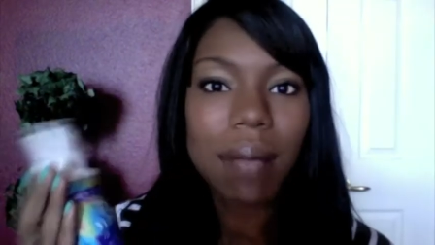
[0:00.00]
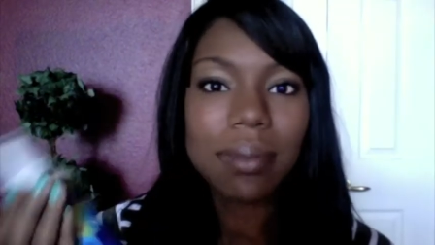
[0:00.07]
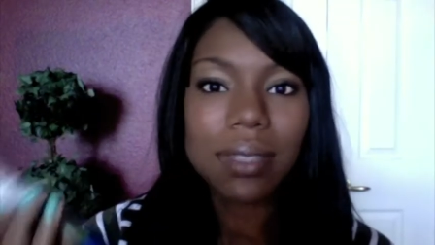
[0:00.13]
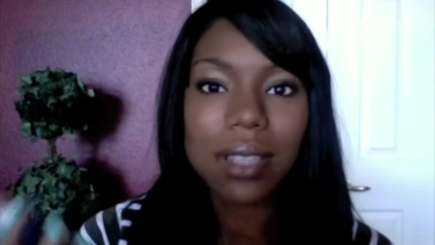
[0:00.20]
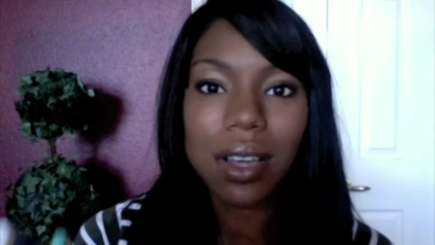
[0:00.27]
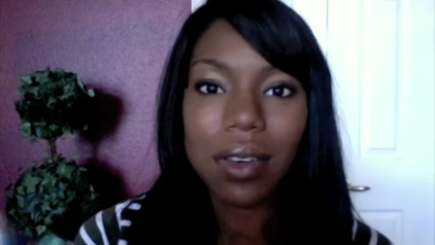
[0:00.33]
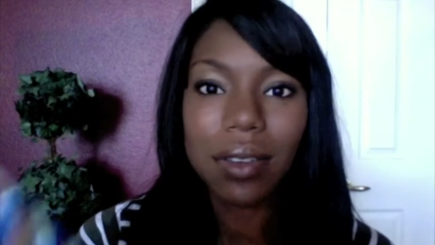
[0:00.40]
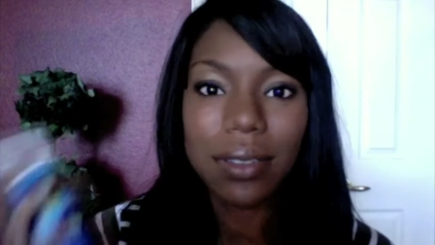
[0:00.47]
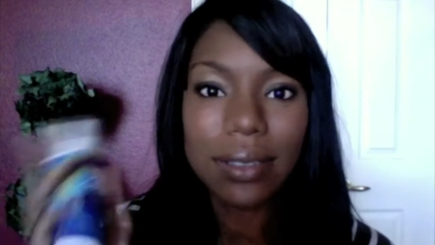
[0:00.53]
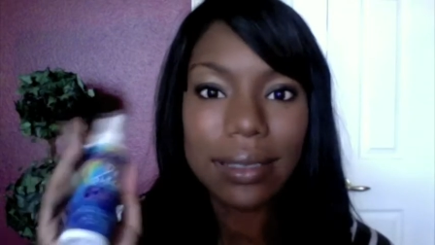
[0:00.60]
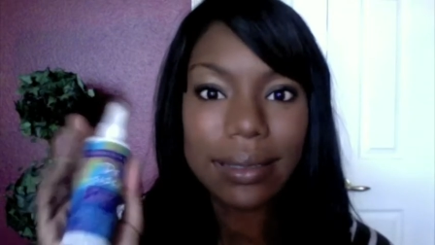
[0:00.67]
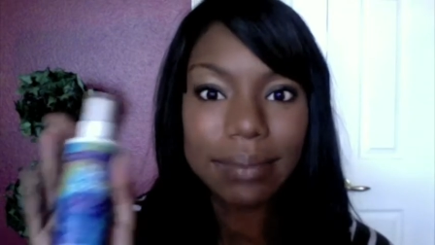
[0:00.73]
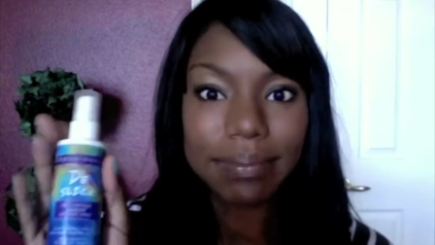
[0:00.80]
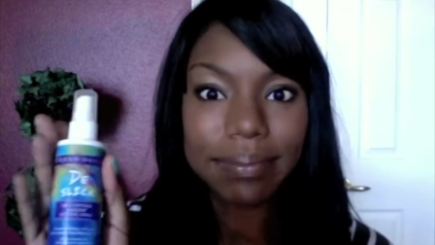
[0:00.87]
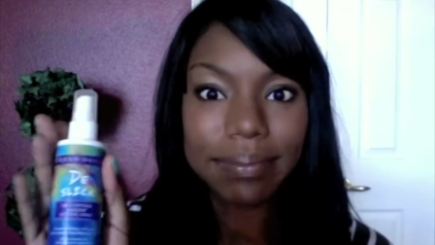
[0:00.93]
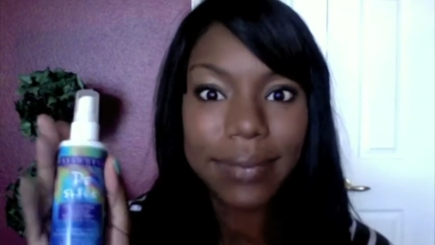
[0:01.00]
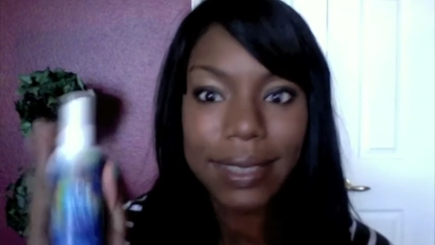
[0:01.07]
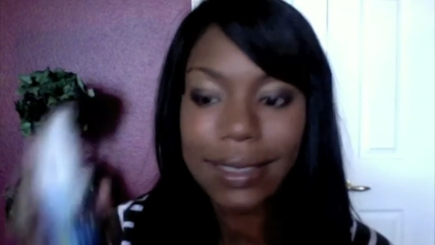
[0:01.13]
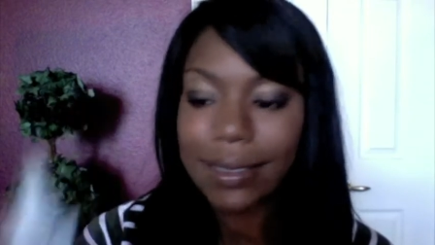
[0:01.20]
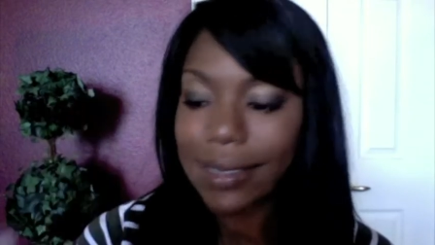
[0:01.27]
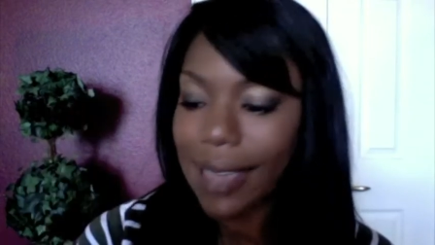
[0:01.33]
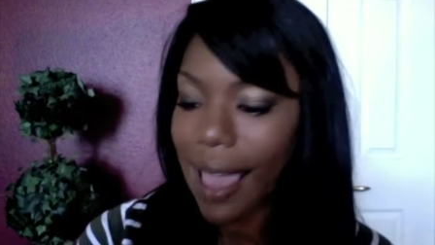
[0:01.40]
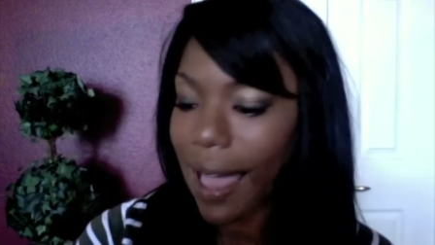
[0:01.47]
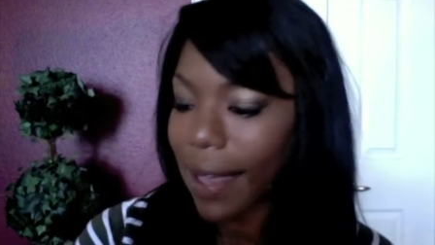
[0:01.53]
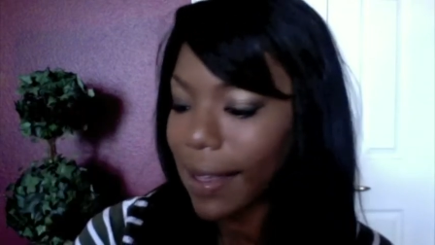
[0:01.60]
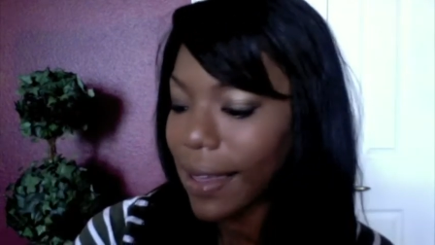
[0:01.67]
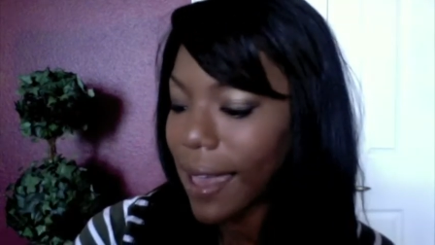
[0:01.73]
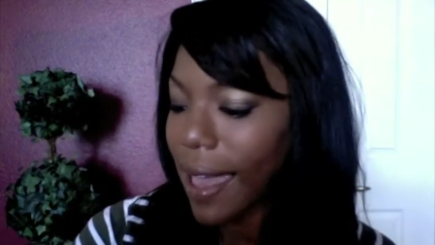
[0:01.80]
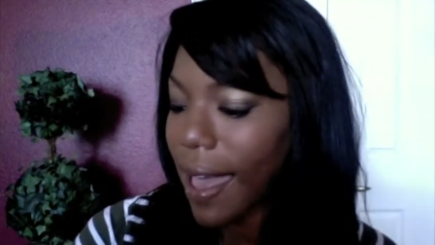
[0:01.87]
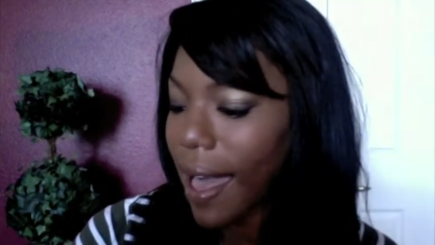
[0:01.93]
So yeah,
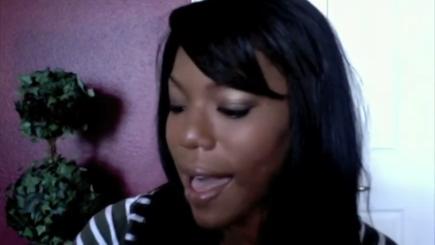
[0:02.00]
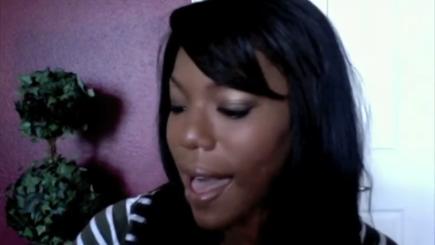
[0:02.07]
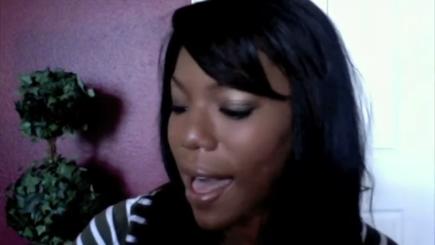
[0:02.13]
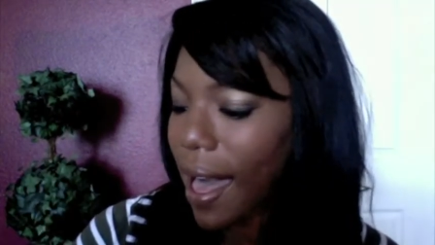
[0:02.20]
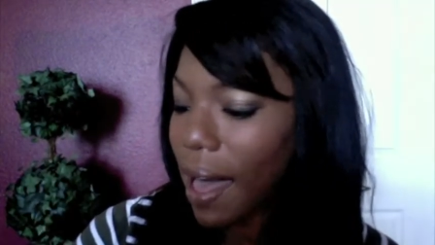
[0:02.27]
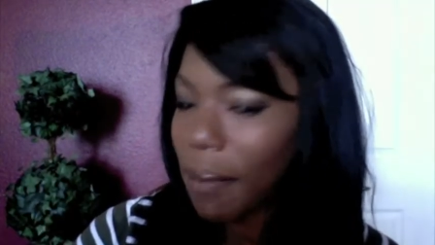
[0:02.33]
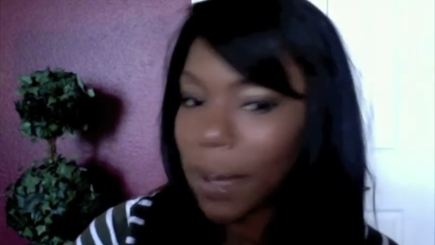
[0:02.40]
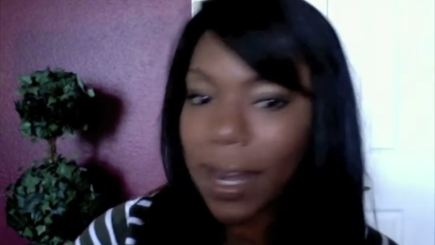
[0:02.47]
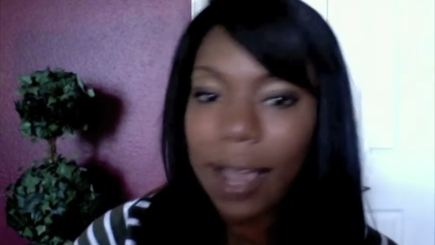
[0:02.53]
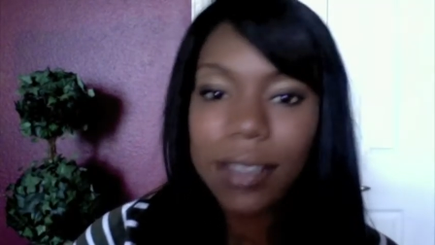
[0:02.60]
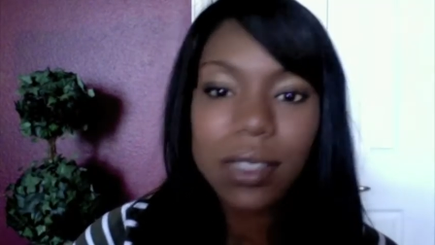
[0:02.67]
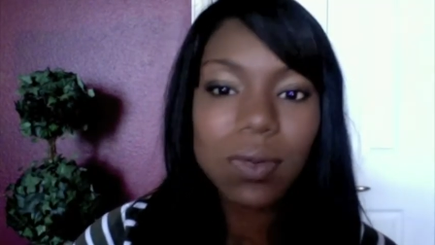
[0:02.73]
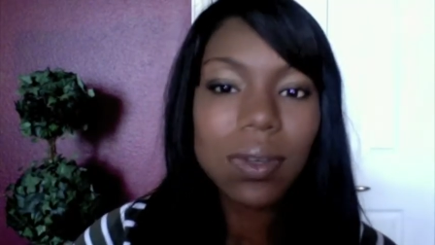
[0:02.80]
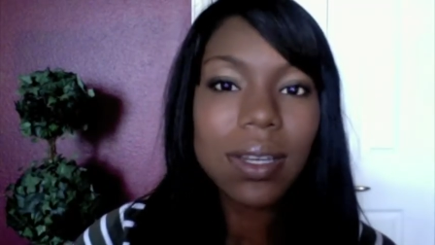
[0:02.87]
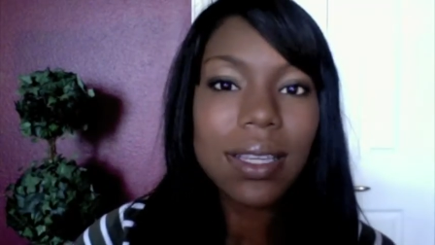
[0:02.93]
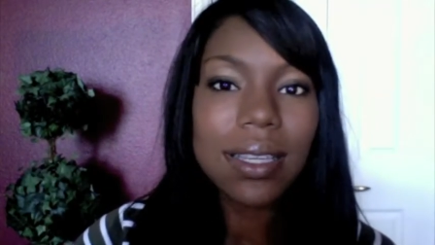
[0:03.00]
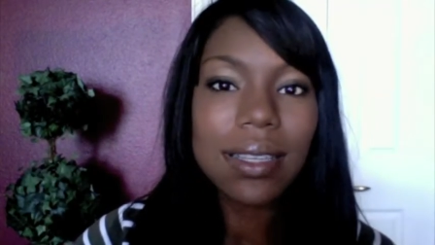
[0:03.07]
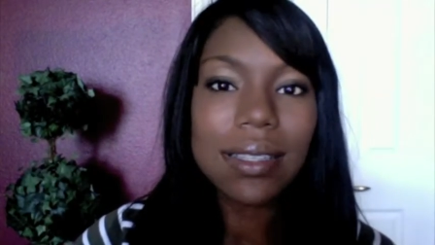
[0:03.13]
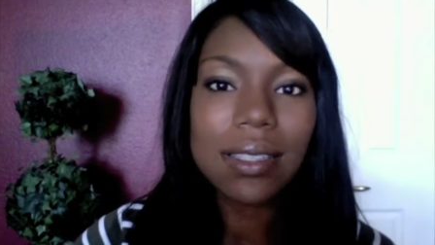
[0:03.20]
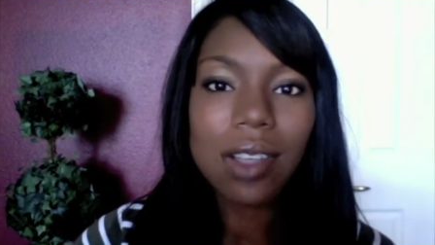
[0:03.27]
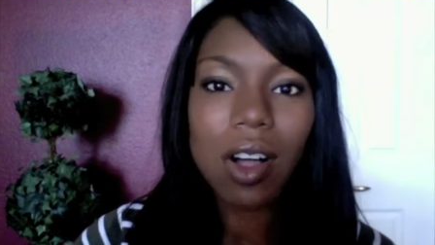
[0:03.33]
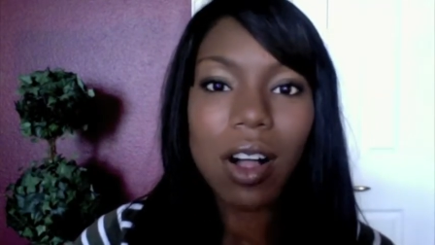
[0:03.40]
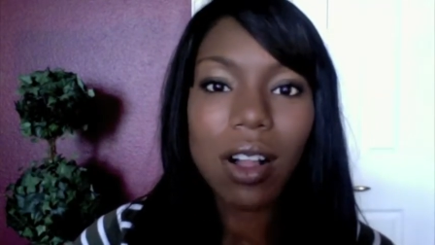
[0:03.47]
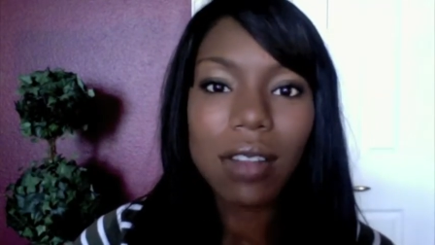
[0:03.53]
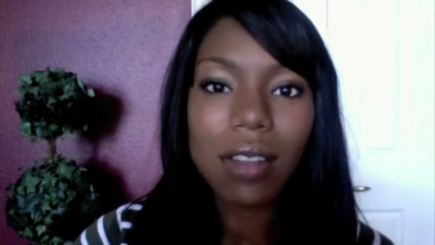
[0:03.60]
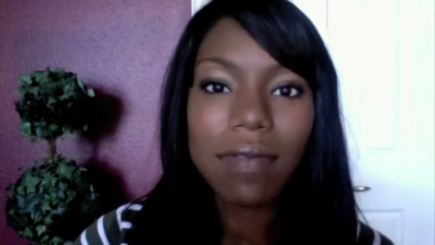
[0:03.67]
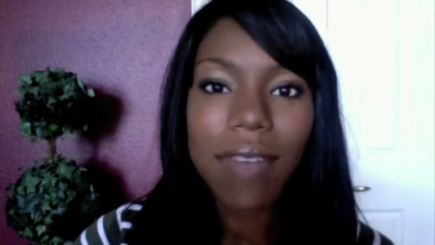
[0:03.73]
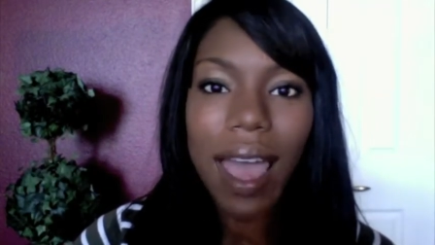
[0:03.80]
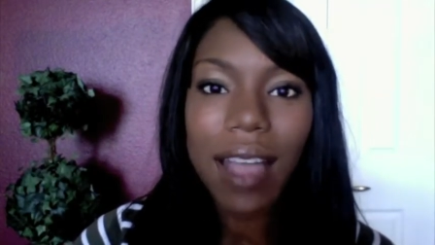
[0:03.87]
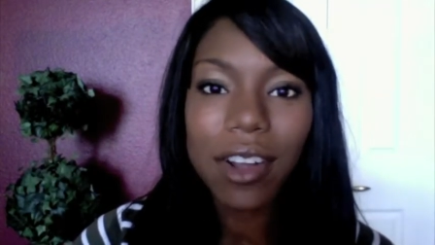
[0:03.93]
uh, my next one is called
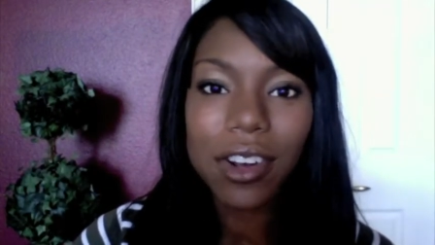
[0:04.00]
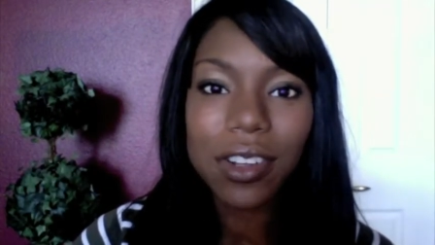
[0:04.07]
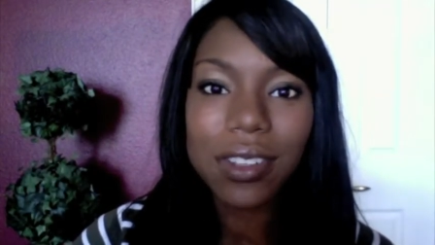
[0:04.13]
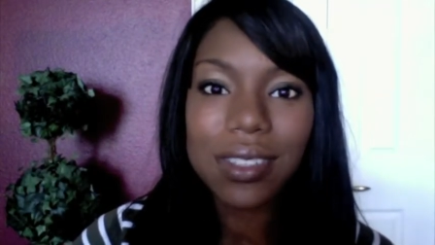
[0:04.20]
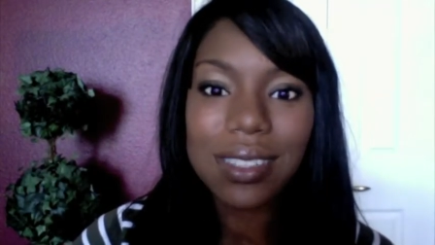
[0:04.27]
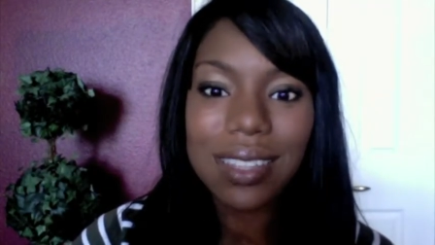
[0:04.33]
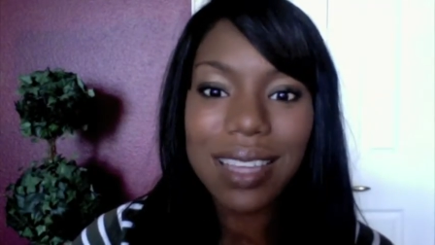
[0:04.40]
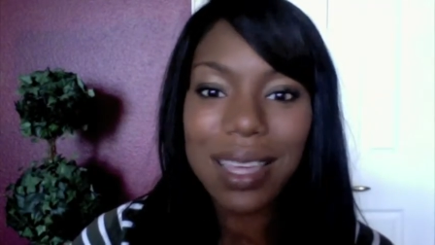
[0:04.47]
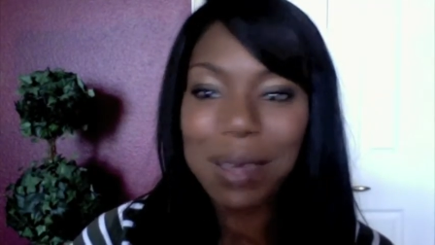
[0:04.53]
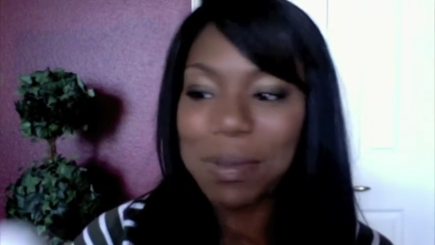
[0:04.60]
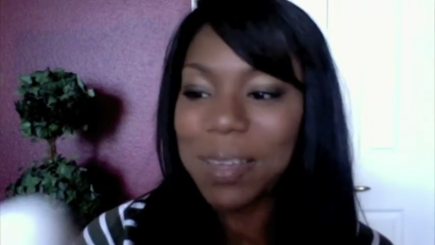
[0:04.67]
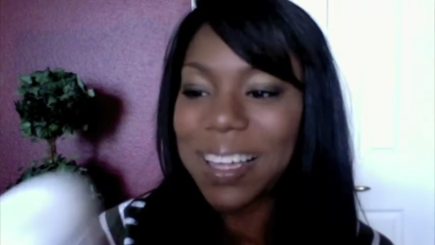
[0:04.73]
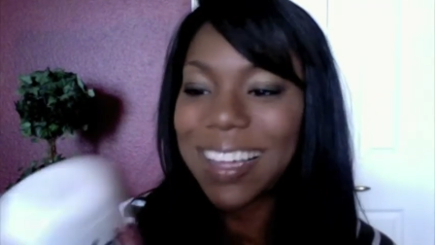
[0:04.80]
Fat Girl Slim.